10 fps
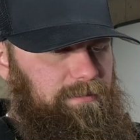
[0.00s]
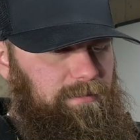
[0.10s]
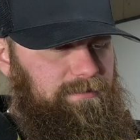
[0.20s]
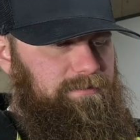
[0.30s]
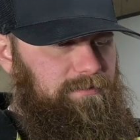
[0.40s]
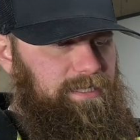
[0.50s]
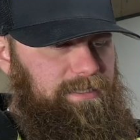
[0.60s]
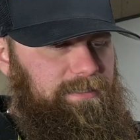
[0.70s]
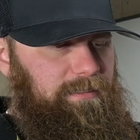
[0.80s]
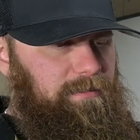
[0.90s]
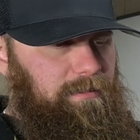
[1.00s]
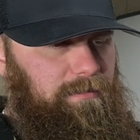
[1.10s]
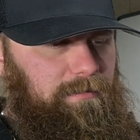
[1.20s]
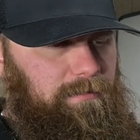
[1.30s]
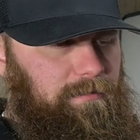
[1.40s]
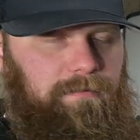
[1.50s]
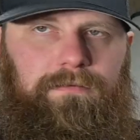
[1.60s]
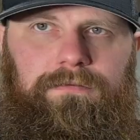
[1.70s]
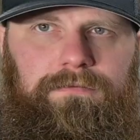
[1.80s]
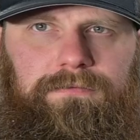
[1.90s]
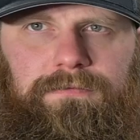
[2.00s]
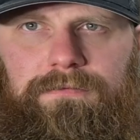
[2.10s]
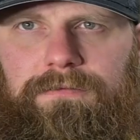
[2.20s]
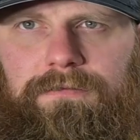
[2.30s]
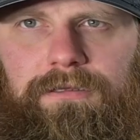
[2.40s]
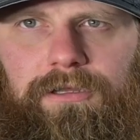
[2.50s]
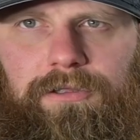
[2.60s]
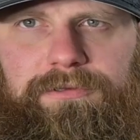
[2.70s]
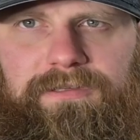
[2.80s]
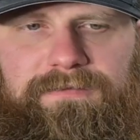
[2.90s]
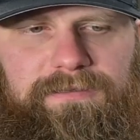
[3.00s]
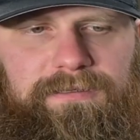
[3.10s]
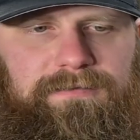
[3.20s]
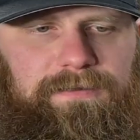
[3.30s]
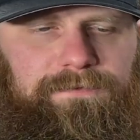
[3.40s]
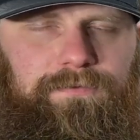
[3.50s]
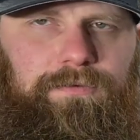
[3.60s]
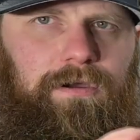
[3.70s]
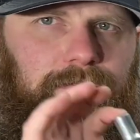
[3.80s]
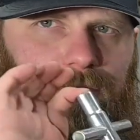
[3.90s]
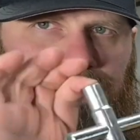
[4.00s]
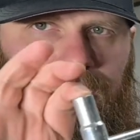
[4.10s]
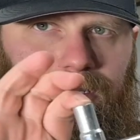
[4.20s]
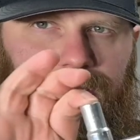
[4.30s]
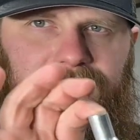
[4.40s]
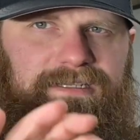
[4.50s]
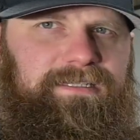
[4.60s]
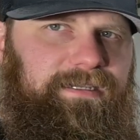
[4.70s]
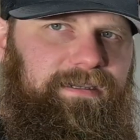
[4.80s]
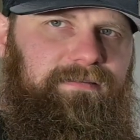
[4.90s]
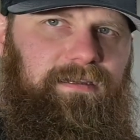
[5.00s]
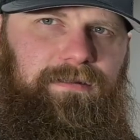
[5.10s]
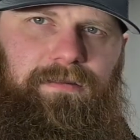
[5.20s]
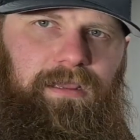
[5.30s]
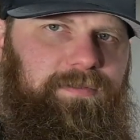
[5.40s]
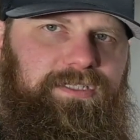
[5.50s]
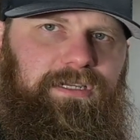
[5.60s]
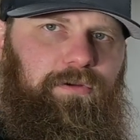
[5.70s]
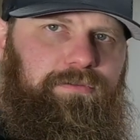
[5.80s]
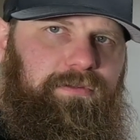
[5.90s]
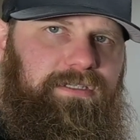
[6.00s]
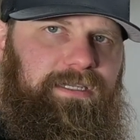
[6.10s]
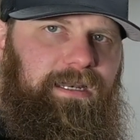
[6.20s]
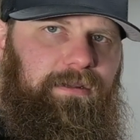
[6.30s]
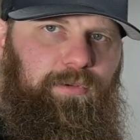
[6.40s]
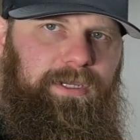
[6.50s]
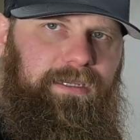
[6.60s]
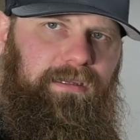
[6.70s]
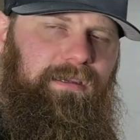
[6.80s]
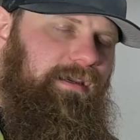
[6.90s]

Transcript: Sillcock key. You all know what this is. If you don't, like I said, guys, I'm just going to go through this kind of quick.